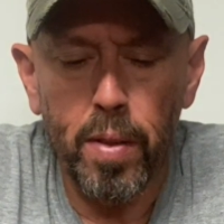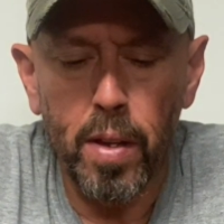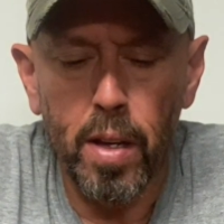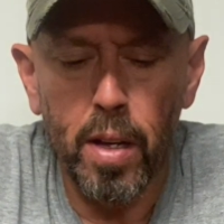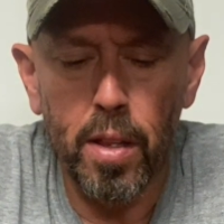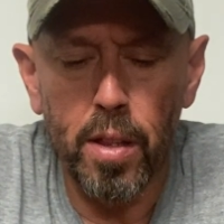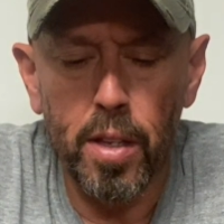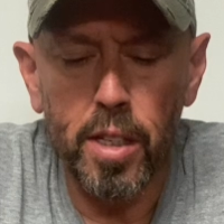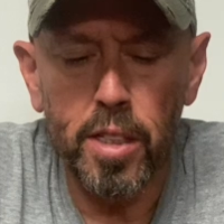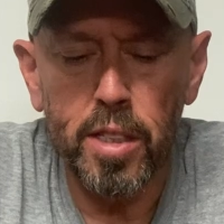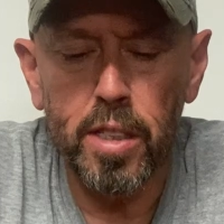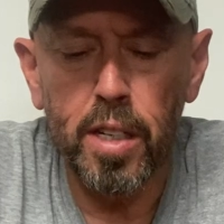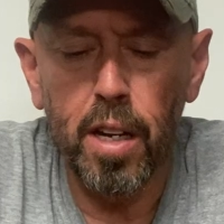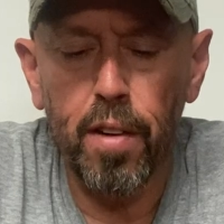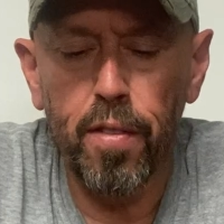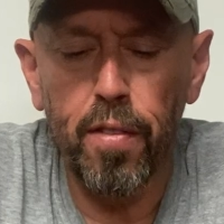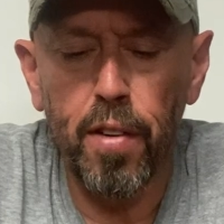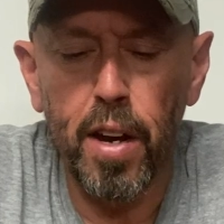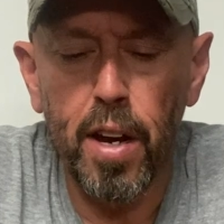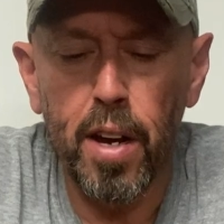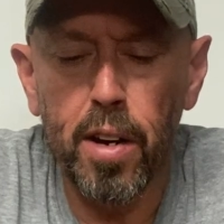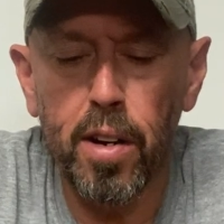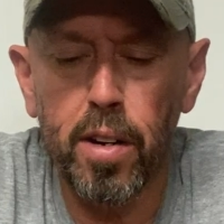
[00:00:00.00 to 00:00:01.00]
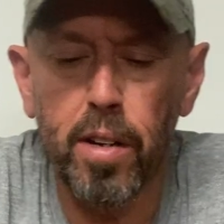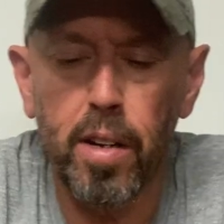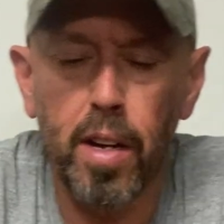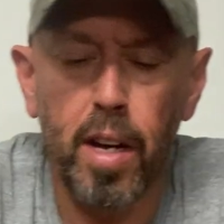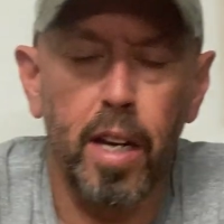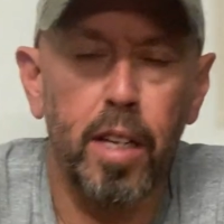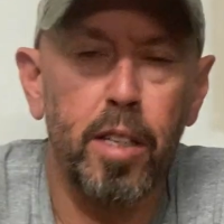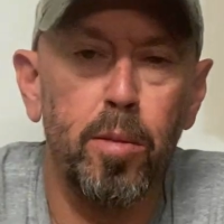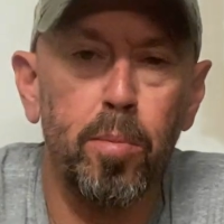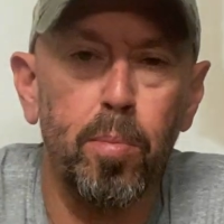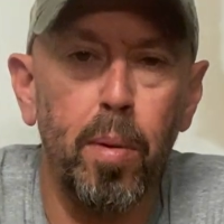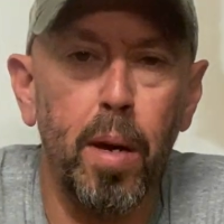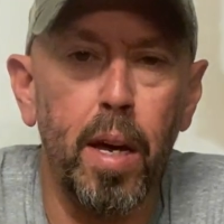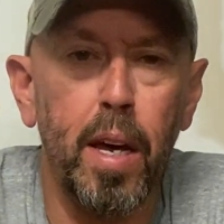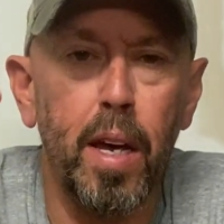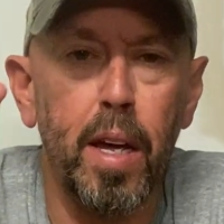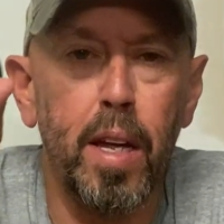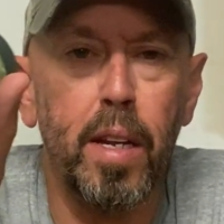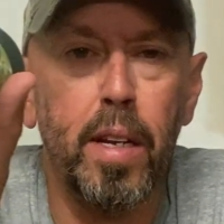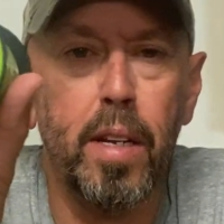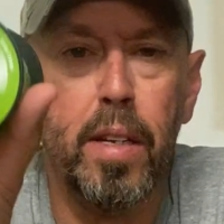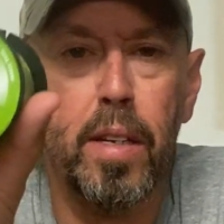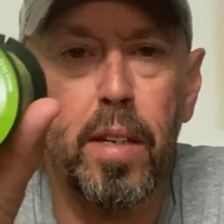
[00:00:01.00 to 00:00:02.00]
this stuff here has
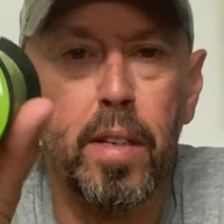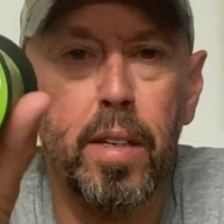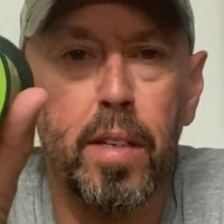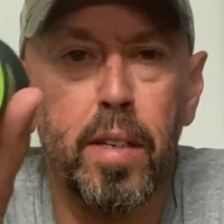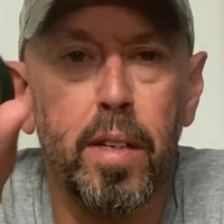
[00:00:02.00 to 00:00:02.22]
been